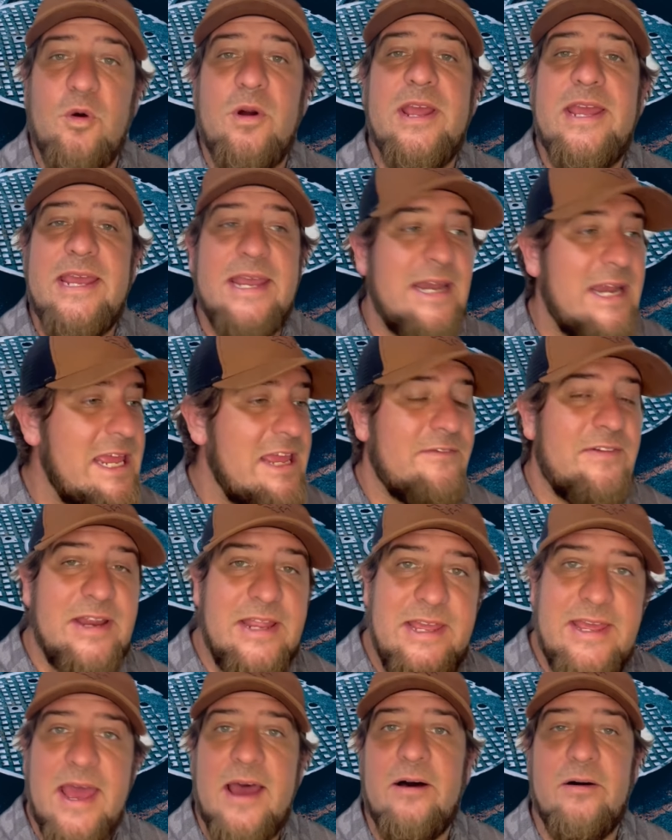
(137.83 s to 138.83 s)
he can even
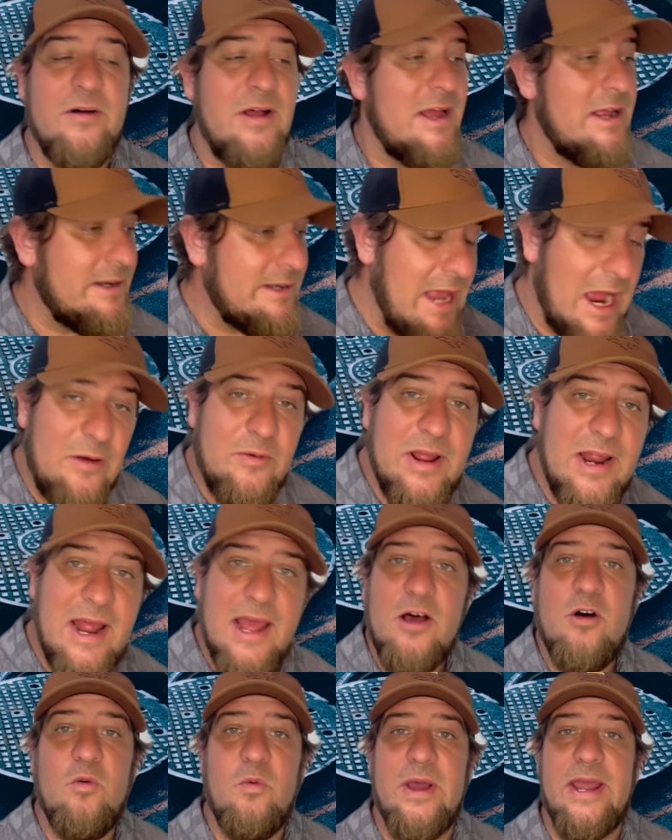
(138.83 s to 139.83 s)
yell down at
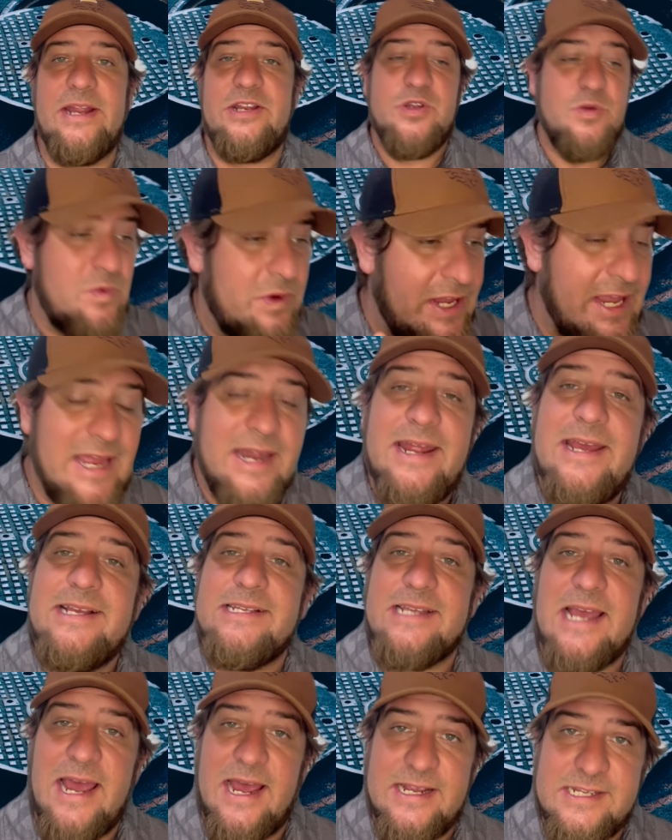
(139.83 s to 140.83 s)
Elway to get his
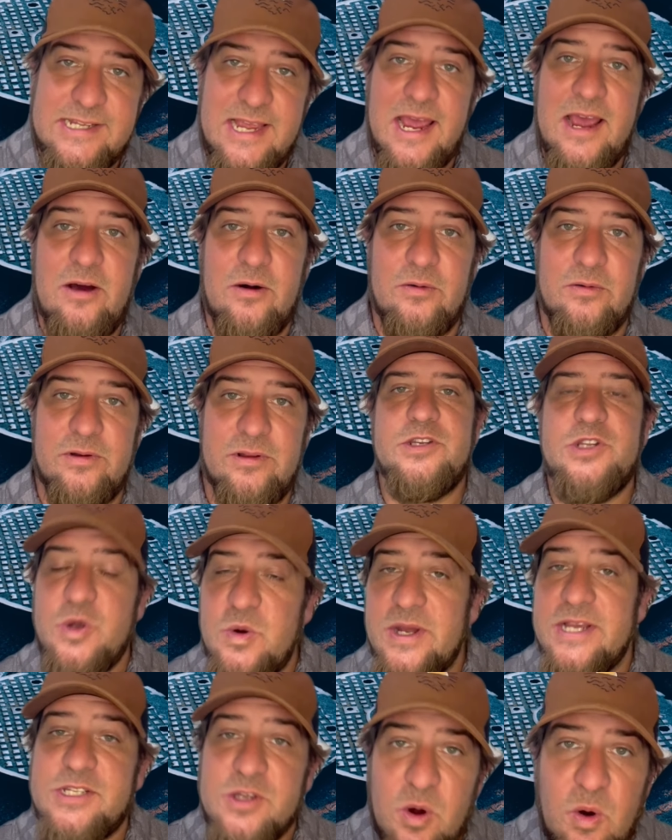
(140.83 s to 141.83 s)
ass out, to
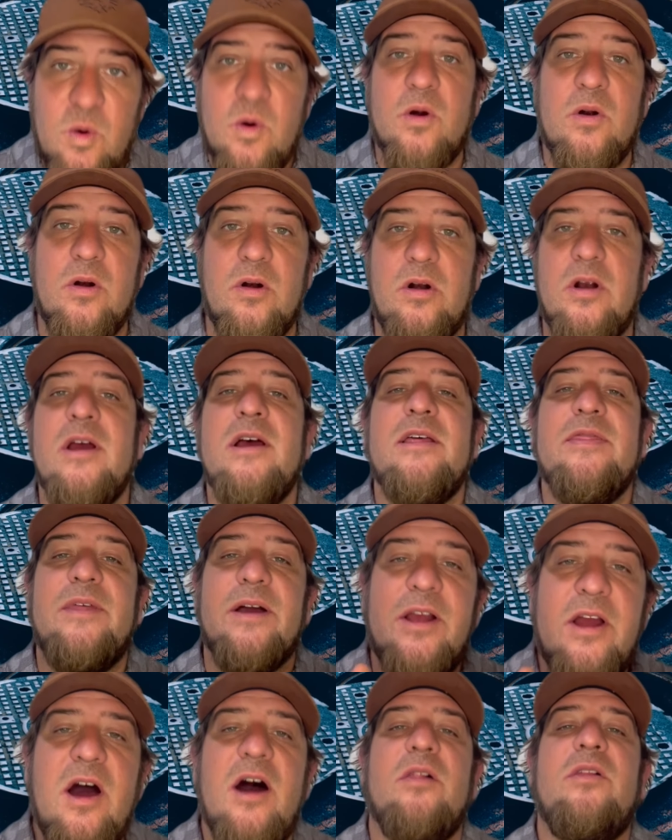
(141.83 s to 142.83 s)
his horror, the
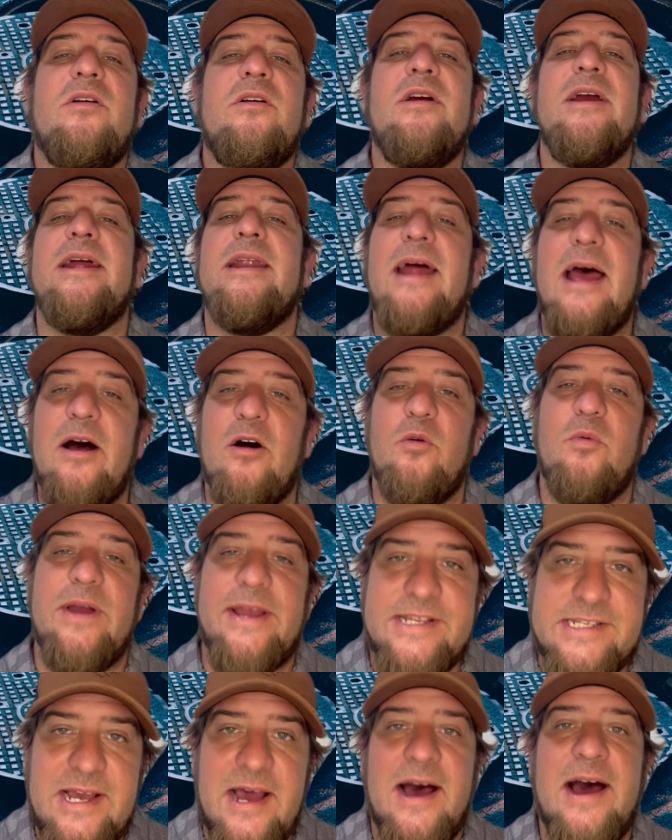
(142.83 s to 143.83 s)
color in
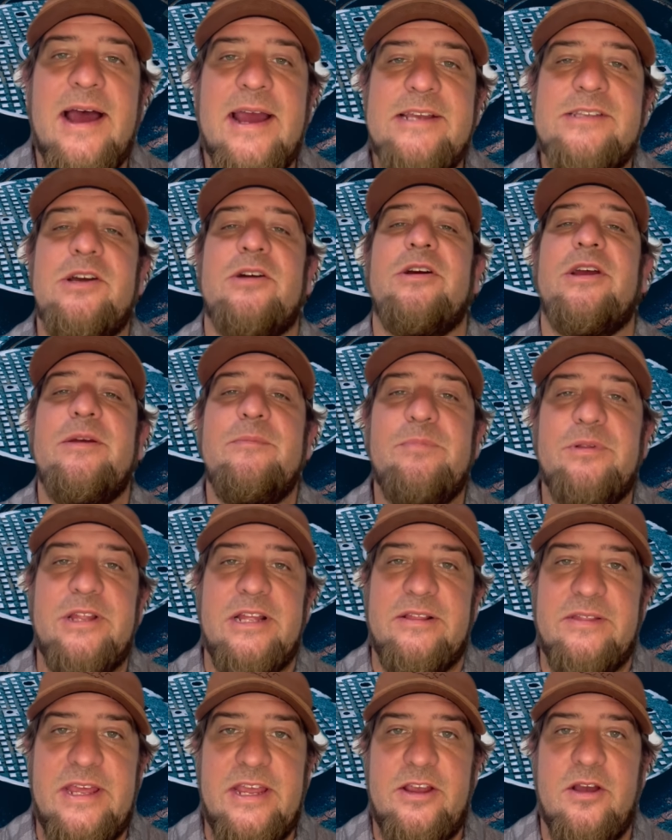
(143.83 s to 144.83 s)
Elway's eyes are
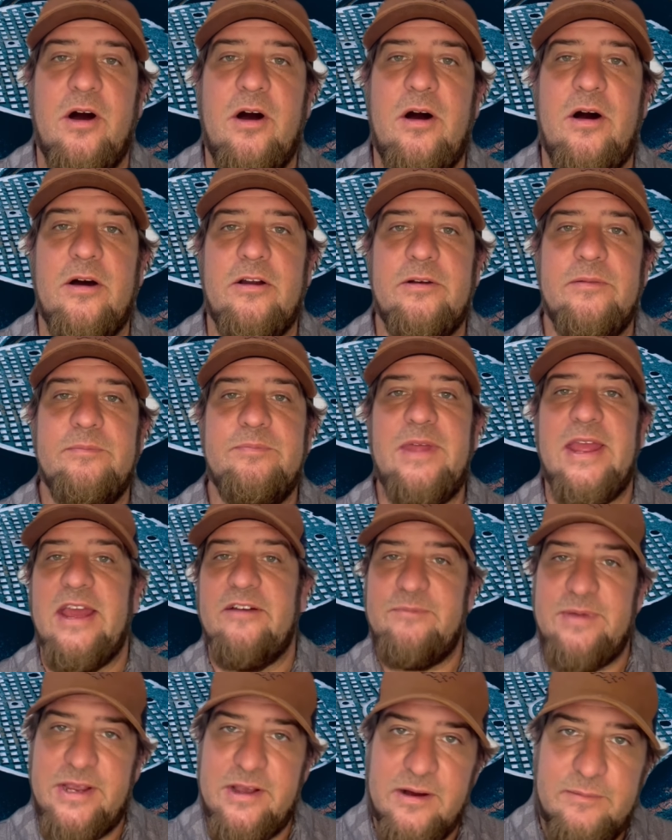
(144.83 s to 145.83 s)
completely gone. They have
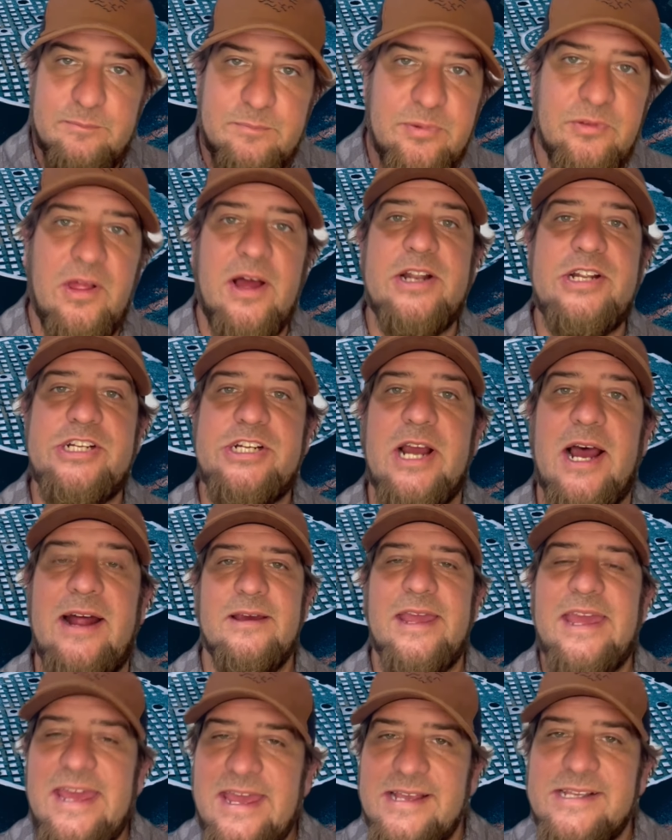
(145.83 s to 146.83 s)
become bloodshot.
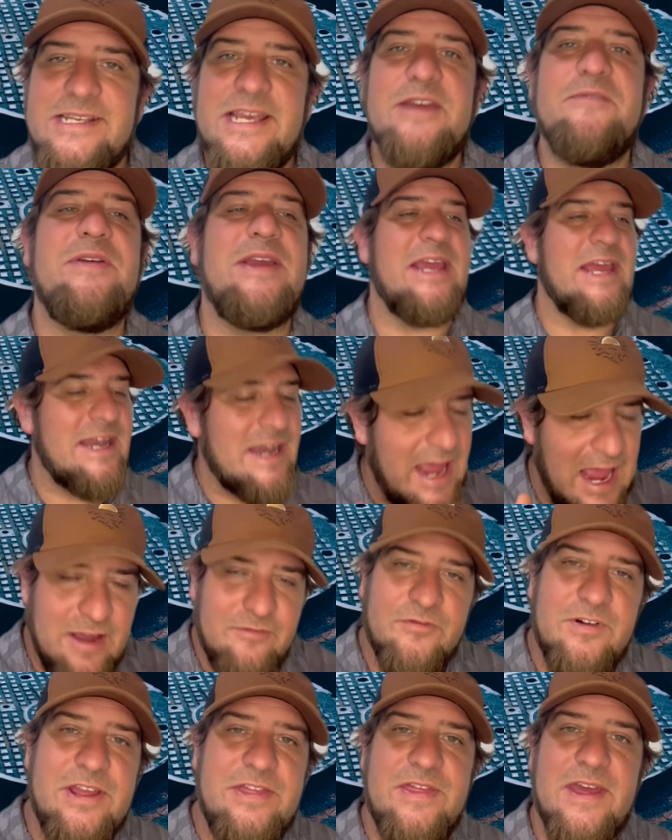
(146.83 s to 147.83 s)
He is giving it
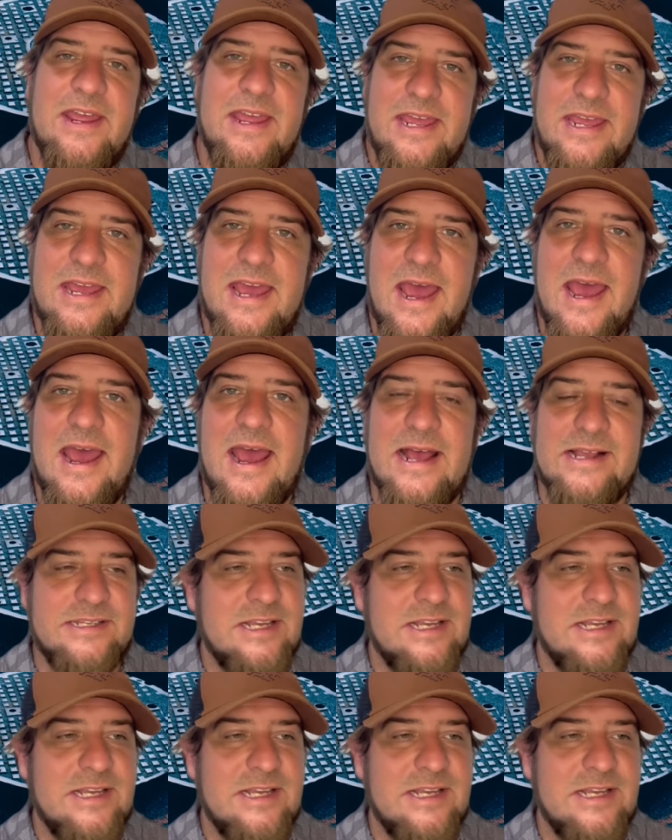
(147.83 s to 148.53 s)
everything he has